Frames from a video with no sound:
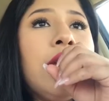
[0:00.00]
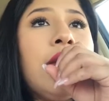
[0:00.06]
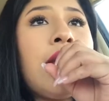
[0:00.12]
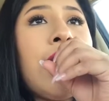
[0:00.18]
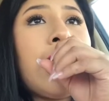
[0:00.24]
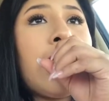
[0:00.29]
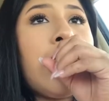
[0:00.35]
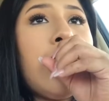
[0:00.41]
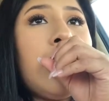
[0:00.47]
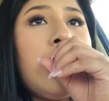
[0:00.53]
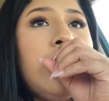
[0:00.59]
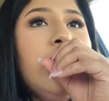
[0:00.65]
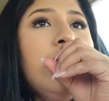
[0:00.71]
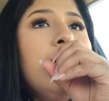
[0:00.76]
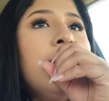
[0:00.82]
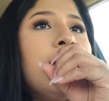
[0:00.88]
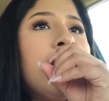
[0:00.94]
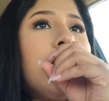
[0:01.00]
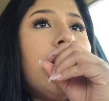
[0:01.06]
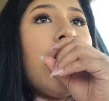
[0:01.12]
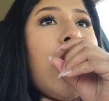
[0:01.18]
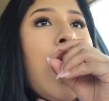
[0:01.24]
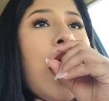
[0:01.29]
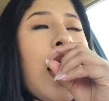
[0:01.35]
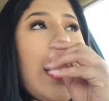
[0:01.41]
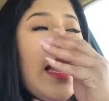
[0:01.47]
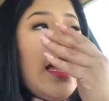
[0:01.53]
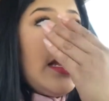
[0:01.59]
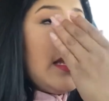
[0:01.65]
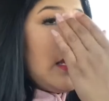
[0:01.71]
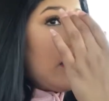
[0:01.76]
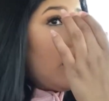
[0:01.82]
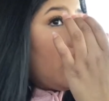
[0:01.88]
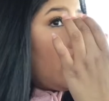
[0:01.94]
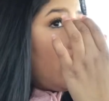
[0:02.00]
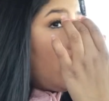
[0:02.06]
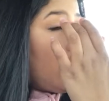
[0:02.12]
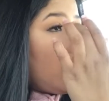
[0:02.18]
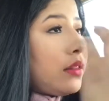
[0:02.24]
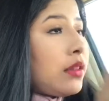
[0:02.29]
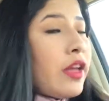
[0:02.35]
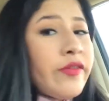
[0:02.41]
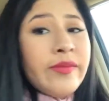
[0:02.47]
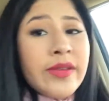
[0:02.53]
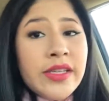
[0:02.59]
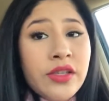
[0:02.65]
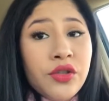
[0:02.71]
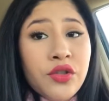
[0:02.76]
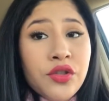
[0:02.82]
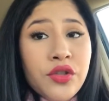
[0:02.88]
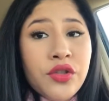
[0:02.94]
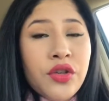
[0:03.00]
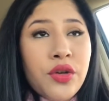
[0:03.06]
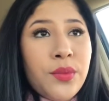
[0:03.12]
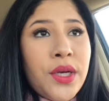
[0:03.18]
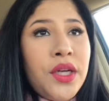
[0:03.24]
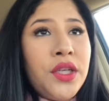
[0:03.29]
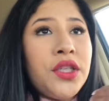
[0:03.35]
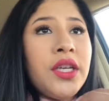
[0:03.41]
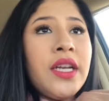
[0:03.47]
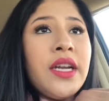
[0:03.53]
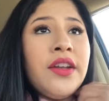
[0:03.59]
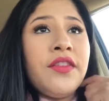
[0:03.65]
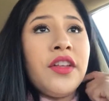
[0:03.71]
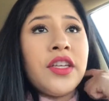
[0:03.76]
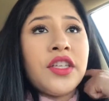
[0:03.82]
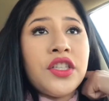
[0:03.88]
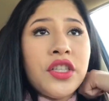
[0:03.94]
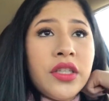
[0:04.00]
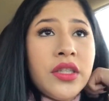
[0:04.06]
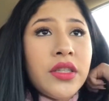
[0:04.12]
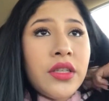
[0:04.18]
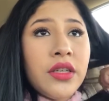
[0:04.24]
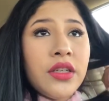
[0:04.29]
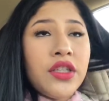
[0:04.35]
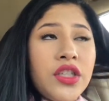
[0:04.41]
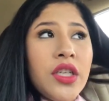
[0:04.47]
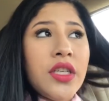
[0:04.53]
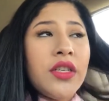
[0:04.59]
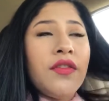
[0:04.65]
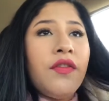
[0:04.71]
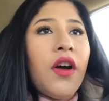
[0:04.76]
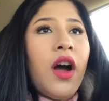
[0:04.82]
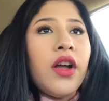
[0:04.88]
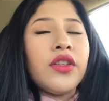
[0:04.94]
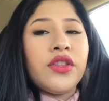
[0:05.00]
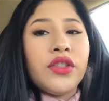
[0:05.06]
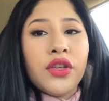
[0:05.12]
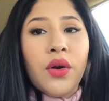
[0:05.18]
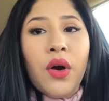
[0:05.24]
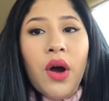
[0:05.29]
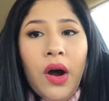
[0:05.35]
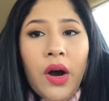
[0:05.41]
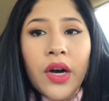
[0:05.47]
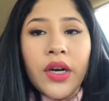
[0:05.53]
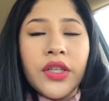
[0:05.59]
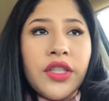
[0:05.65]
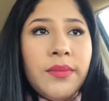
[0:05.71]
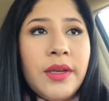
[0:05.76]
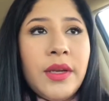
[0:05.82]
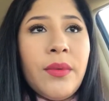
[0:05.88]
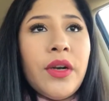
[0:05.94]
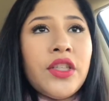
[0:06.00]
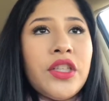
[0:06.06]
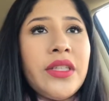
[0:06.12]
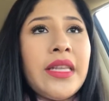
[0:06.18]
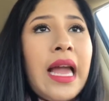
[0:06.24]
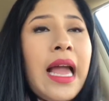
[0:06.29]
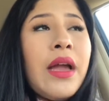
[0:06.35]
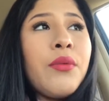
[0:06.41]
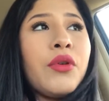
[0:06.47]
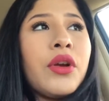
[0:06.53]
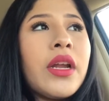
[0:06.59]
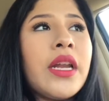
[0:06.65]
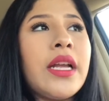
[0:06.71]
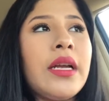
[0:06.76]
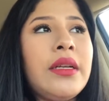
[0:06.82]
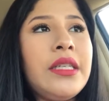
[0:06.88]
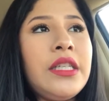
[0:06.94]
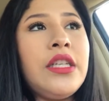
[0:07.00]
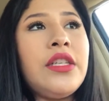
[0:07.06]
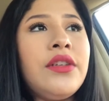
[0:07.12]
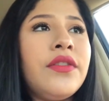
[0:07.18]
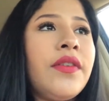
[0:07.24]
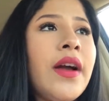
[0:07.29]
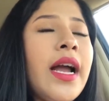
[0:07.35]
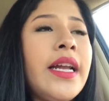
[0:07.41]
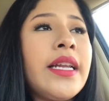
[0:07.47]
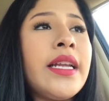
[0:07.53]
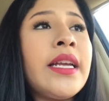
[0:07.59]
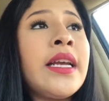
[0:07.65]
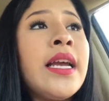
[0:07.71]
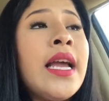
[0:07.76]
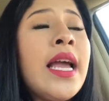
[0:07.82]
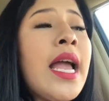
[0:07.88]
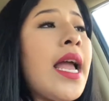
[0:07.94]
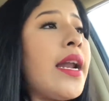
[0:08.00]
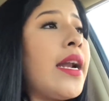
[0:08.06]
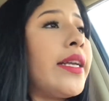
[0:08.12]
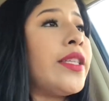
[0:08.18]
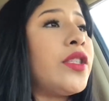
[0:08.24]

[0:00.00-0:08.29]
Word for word: like, I love my sister so much and I feel like she's she's fought so hard to be where she's at and we're gonna continue fighting and I